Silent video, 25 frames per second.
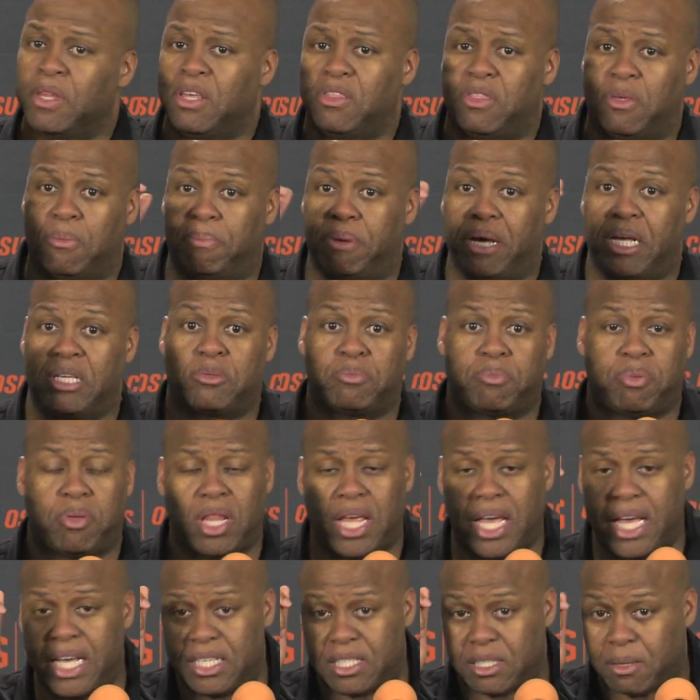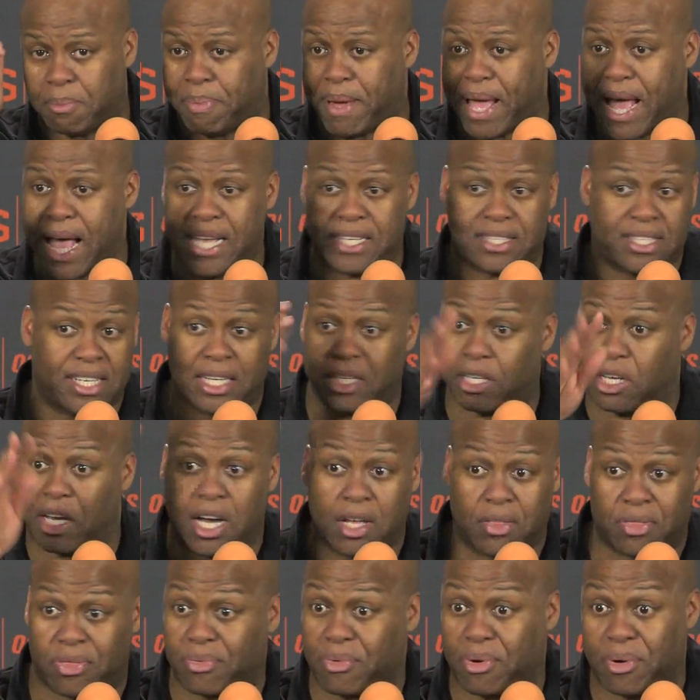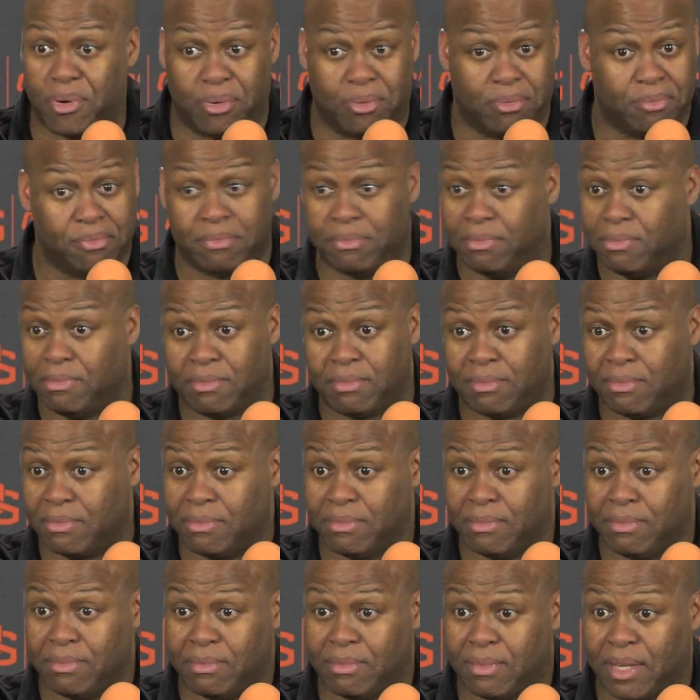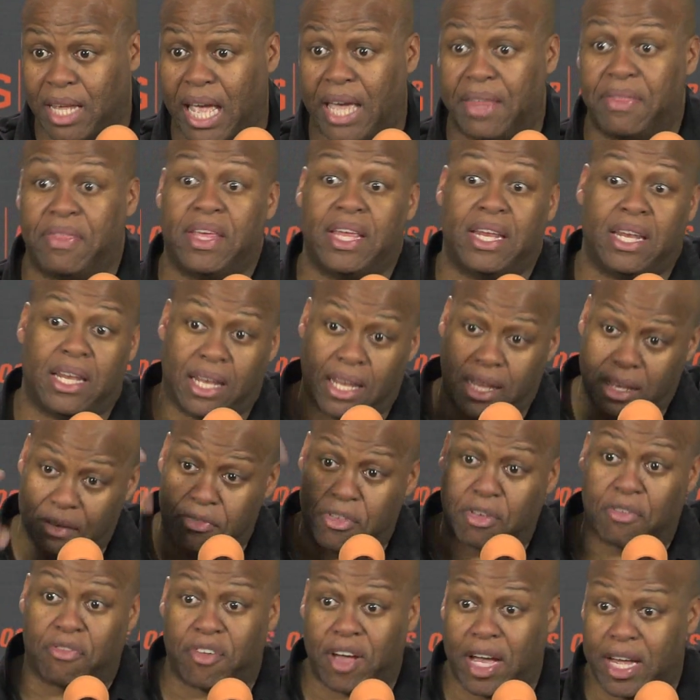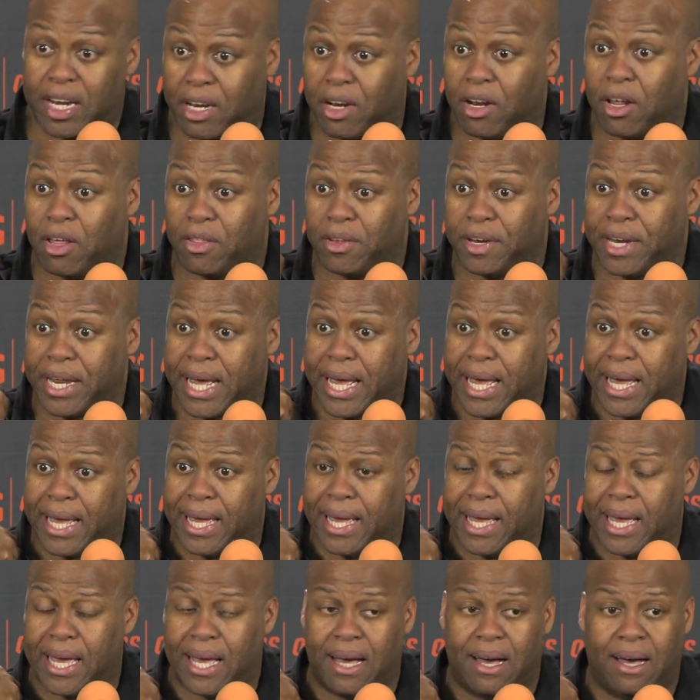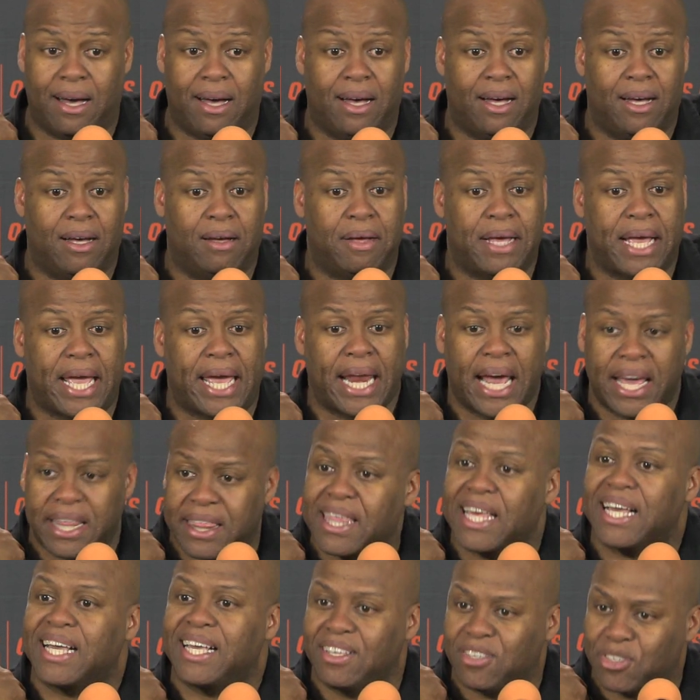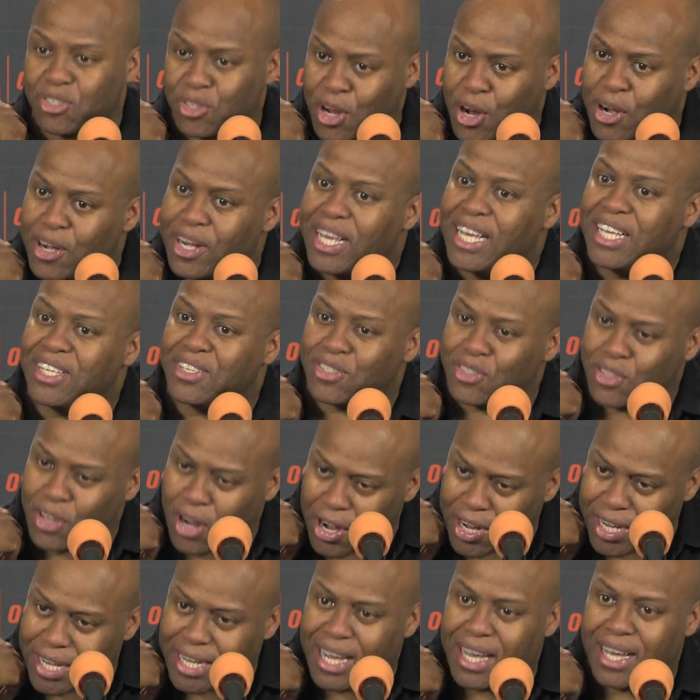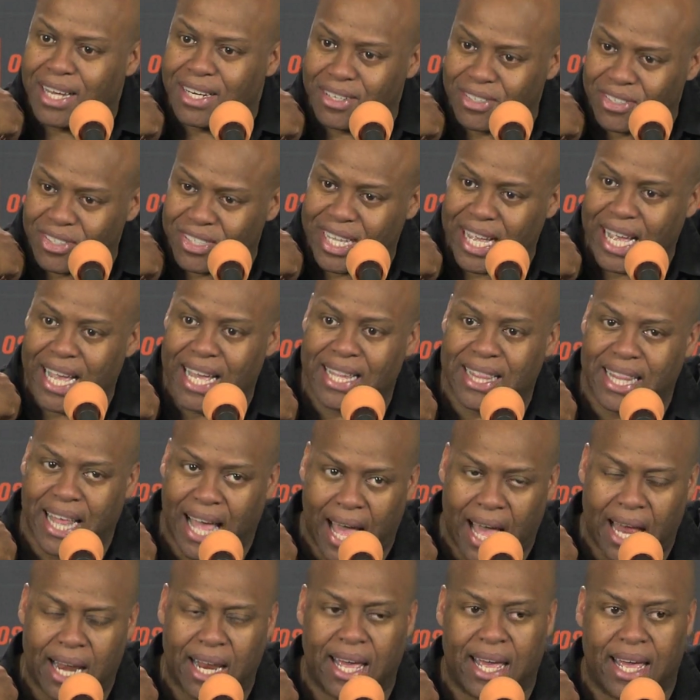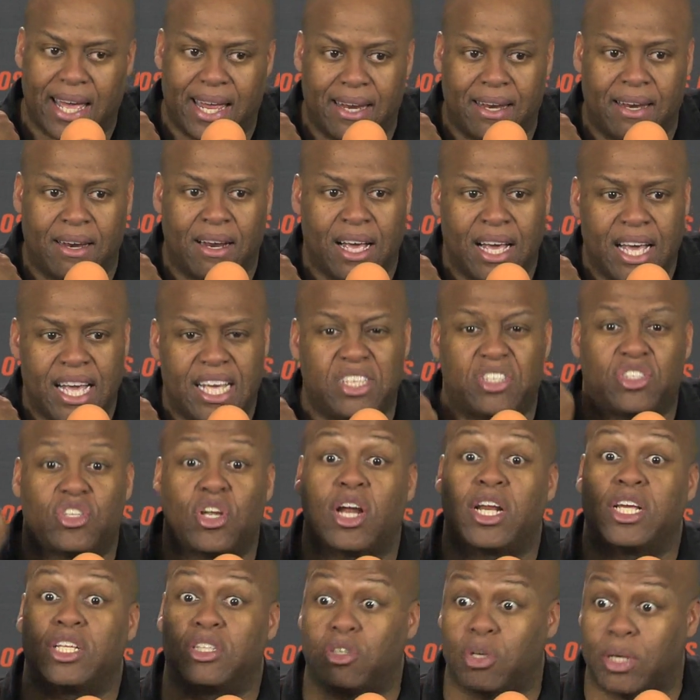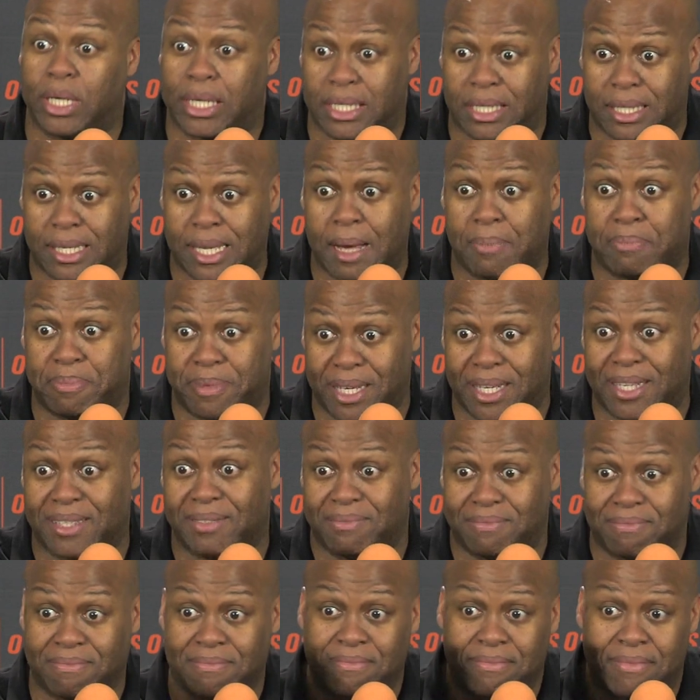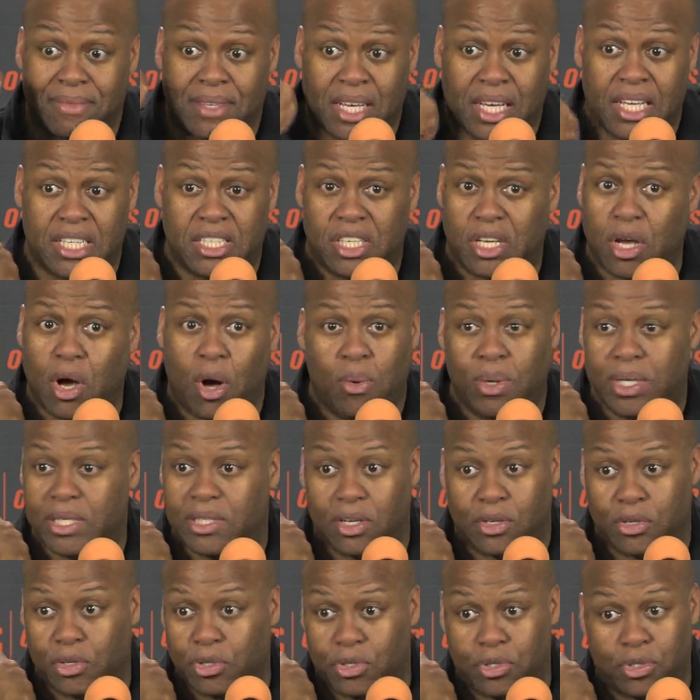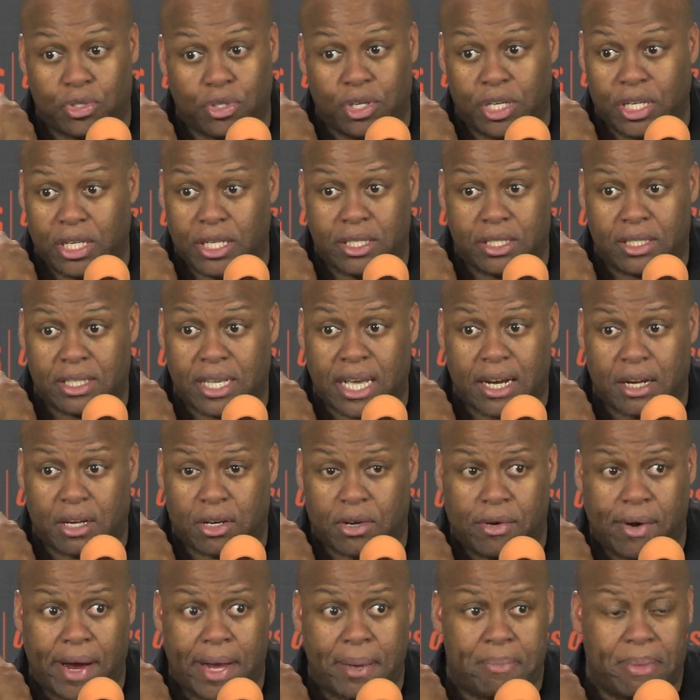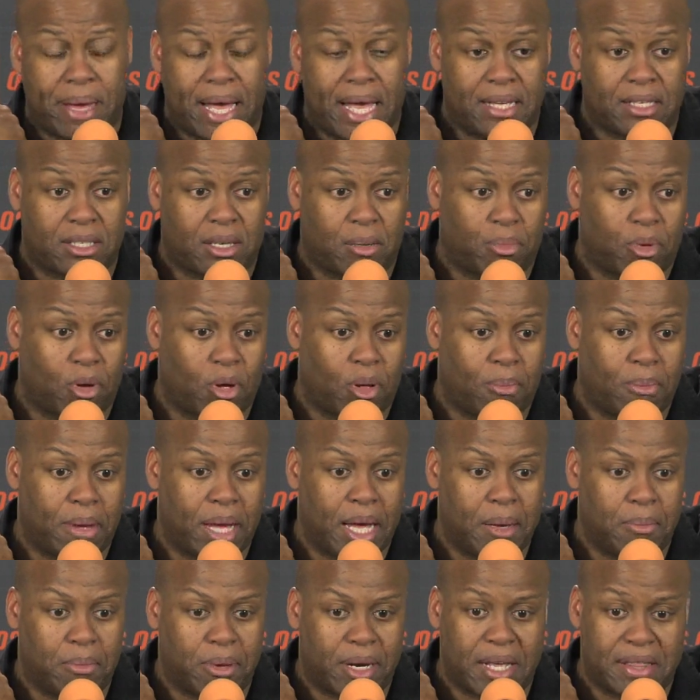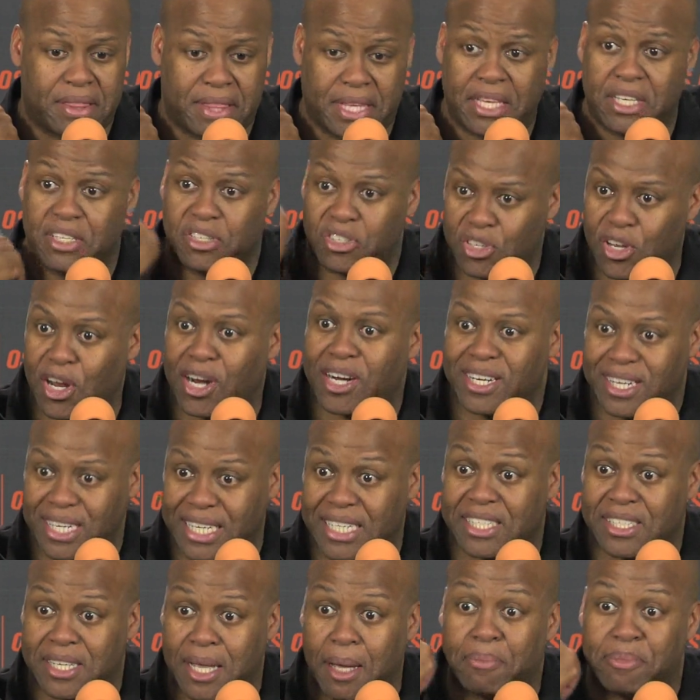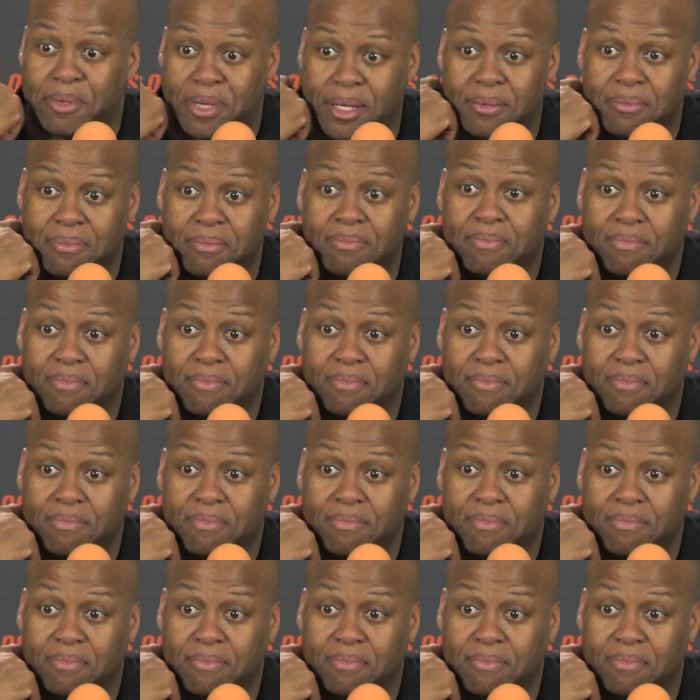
the best play is to pass it and cut through and then live to fight another day. Uh, and I think he's starting he's starting to understand that, and he's starting to accept it. As he always understood it, he's got a great basketball mind, but I think he's starting to accept it.